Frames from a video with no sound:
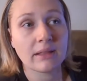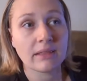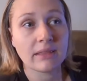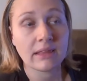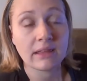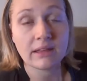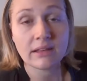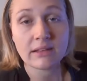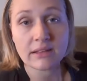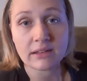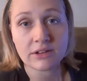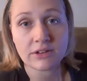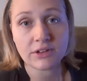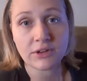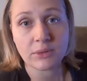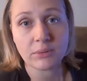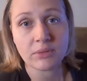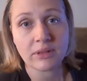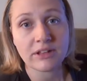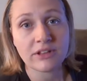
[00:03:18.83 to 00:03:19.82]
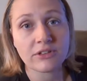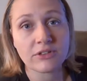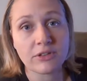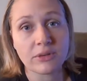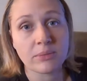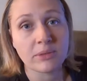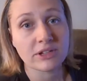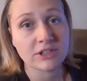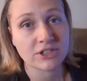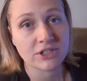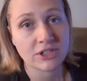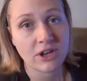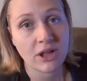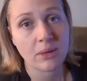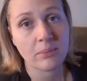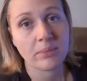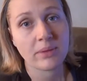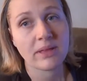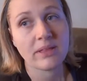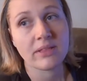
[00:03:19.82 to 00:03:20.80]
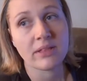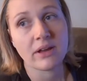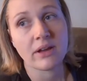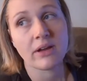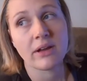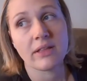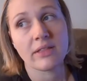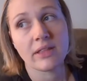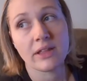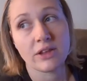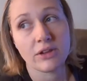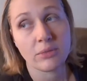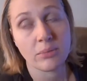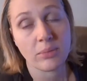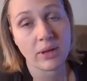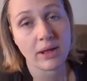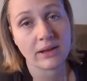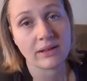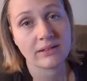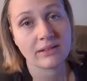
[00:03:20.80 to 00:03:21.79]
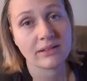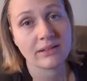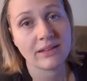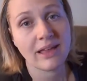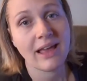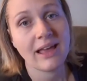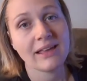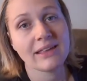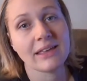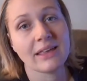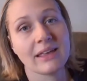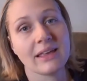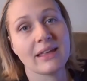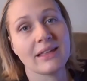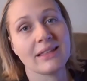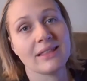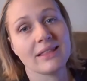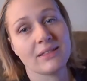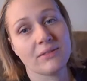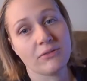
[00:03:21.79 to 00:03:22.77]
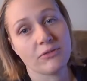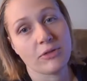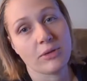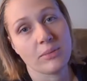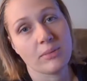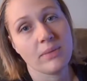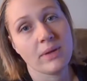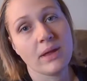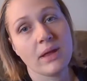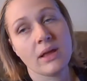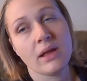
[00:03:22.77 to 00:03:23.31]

things into your bloodstream that should not be there, and then your body's attacking it in the form